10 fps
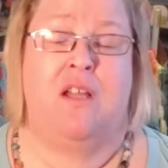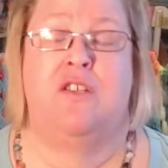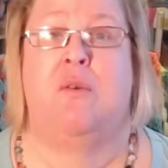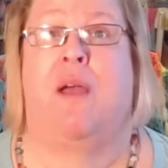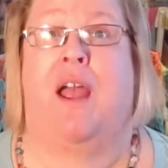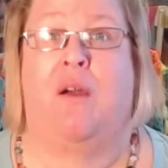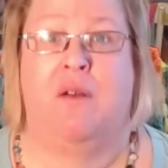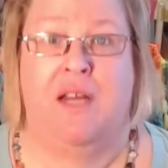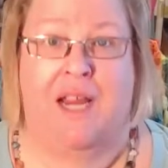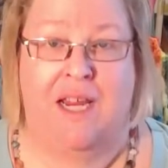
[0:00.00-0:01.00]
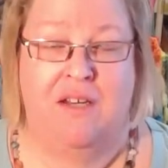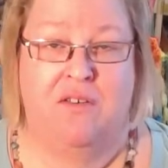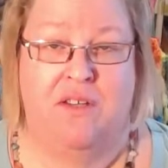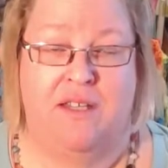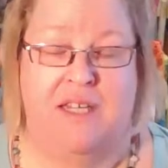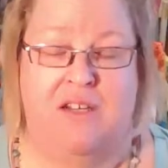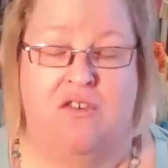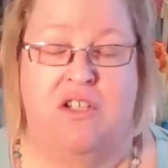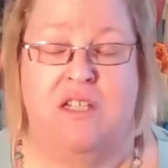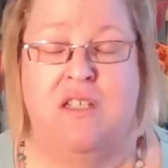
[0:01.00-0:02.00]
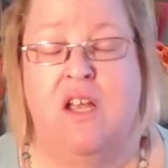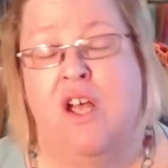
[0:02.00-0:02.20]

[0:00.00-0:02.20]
So how are you handling the energies?